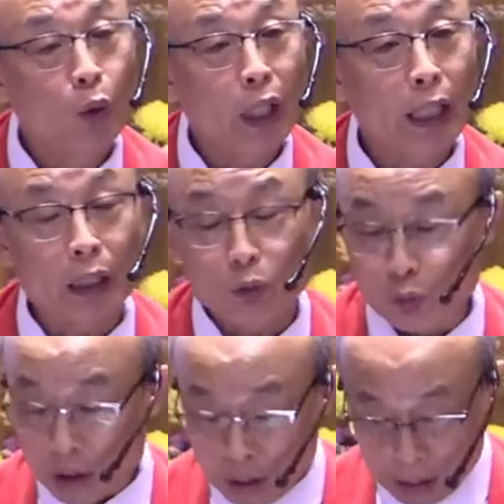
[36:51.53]
and
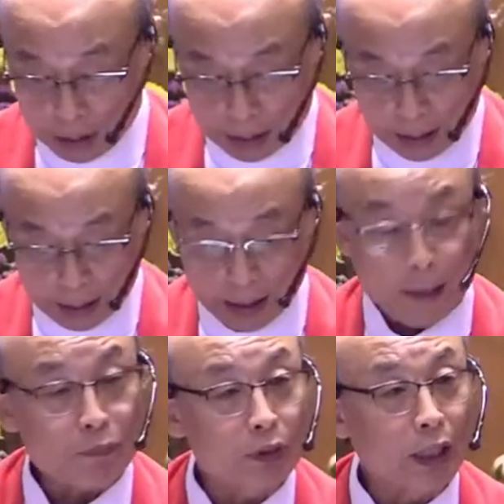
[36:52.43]
we
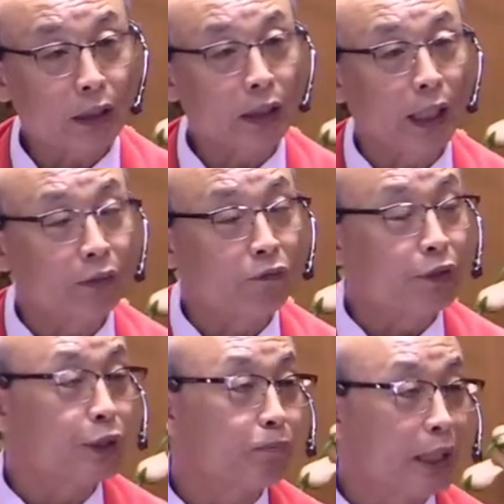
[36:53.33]
have to that kind of
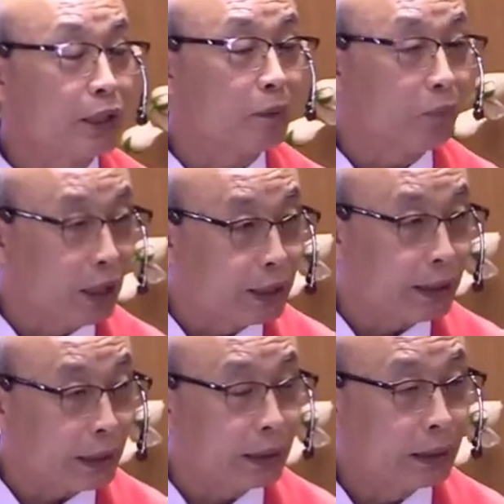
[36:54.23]

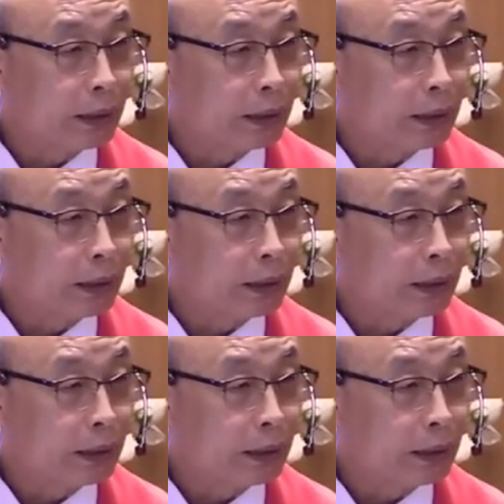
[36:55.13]
responsibility,